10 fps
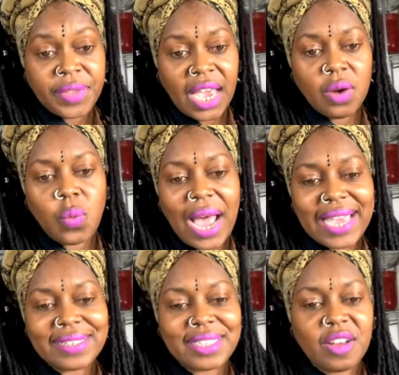and why
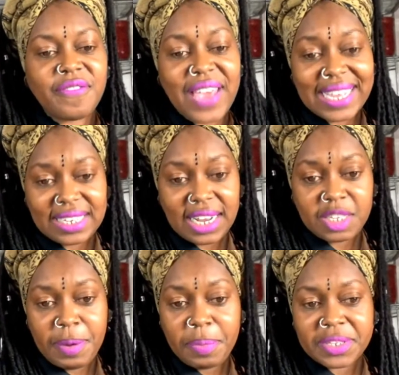it still
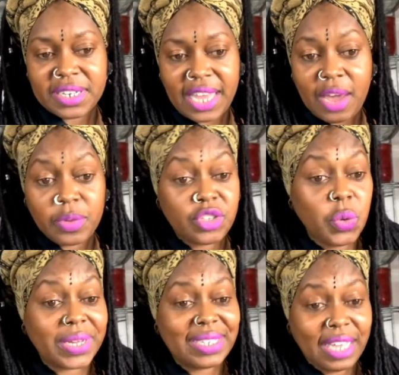fascinates people today, with
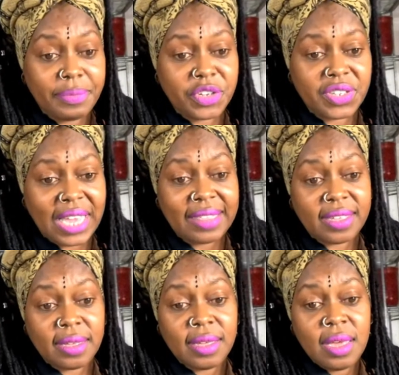two exceptions at
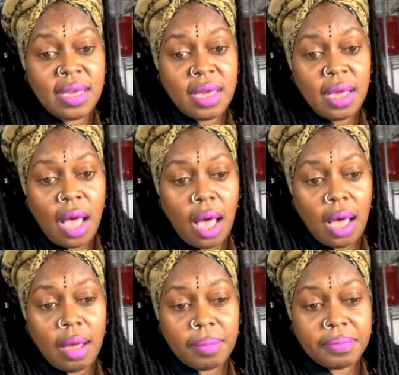the
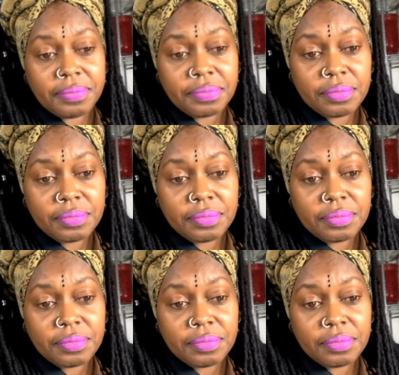time